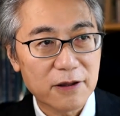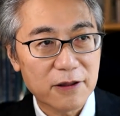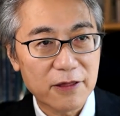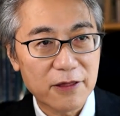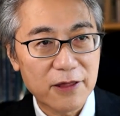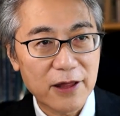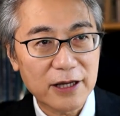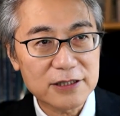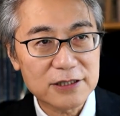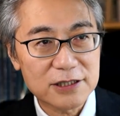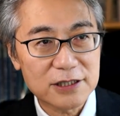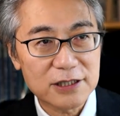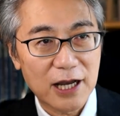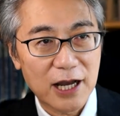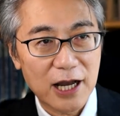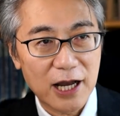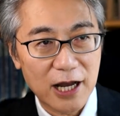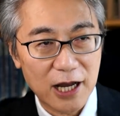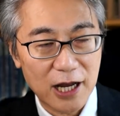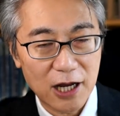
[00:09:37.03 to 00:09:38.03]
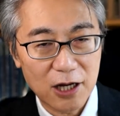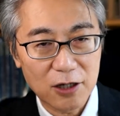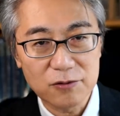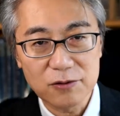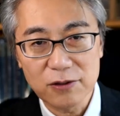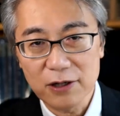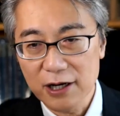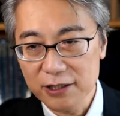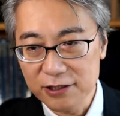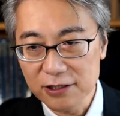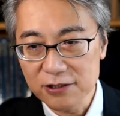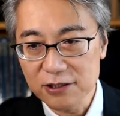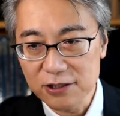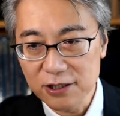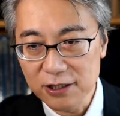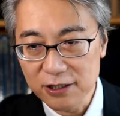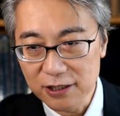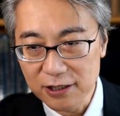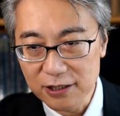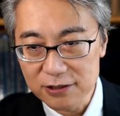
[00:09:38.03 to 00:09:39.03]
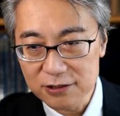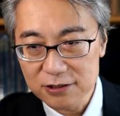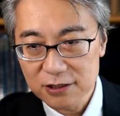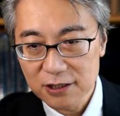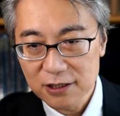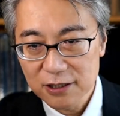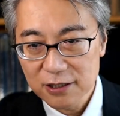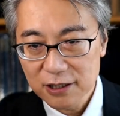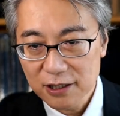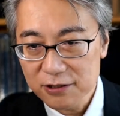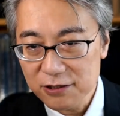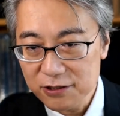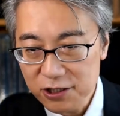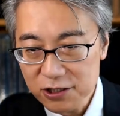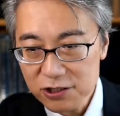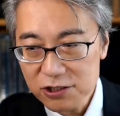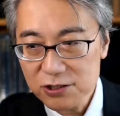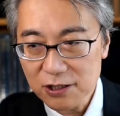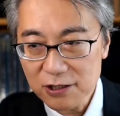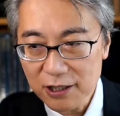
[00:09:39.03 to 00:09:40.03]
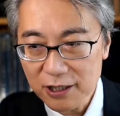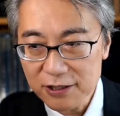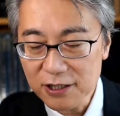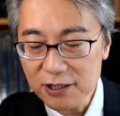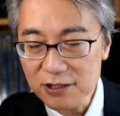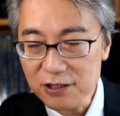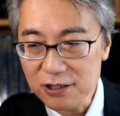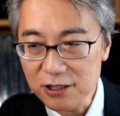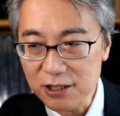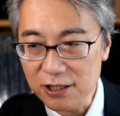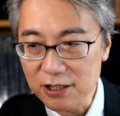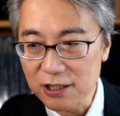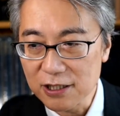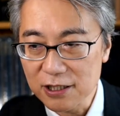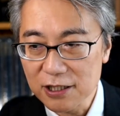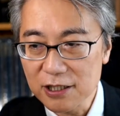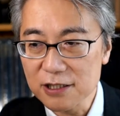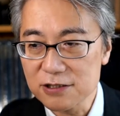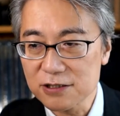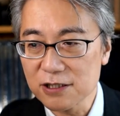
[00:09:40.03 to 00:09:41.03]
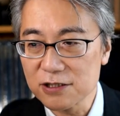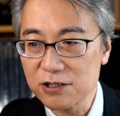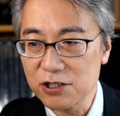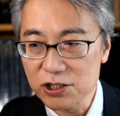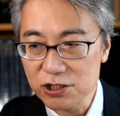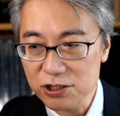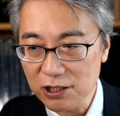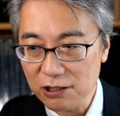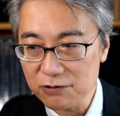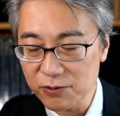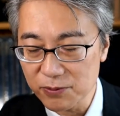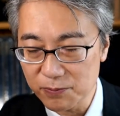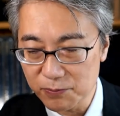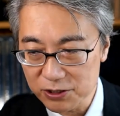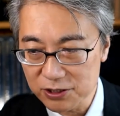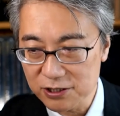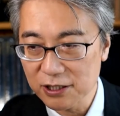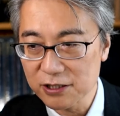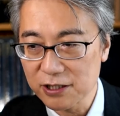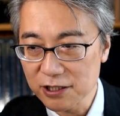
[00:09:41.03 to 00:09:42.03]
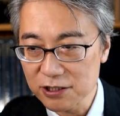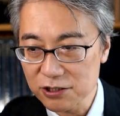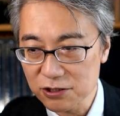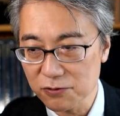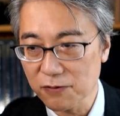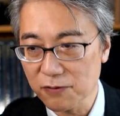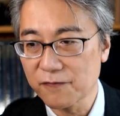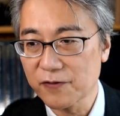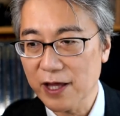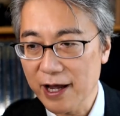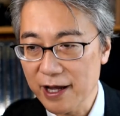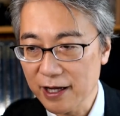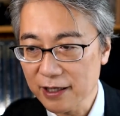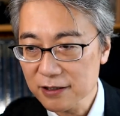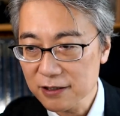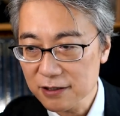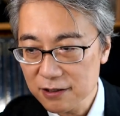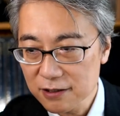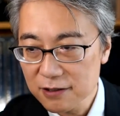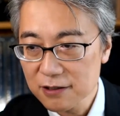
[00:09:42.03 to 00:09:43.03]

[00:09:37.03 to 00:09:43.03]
that's how identity is. And digital identity is a digital representation of that.